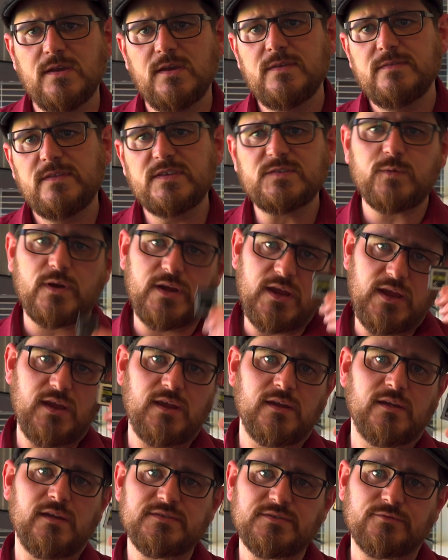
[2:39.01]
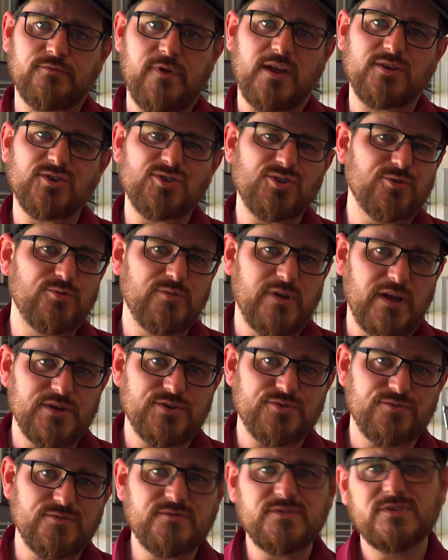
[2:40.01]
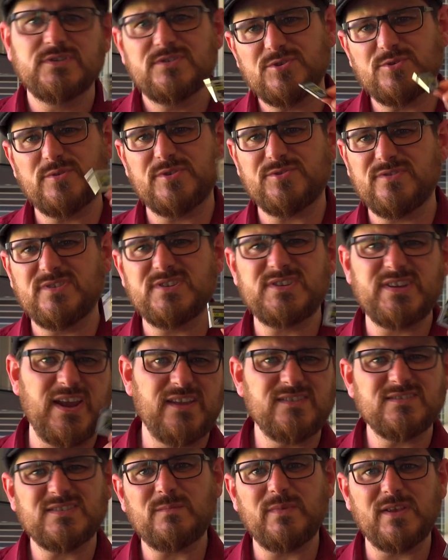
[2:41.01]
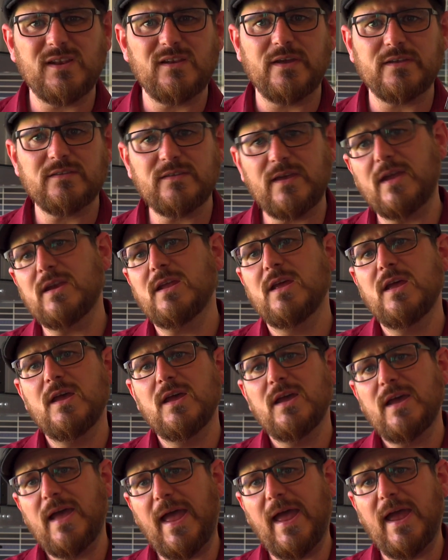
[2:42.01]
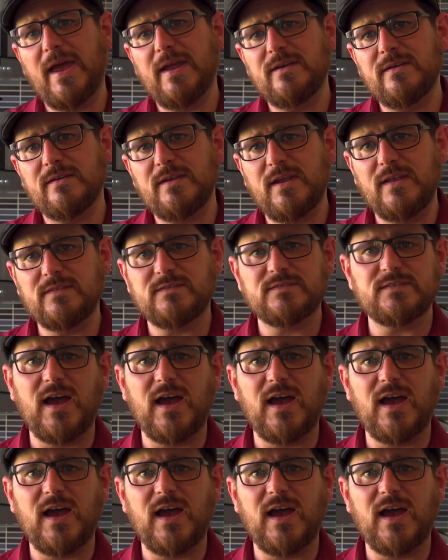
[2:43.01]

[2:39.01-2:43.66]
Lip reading: This one here is around 200, 210, something like that, and it's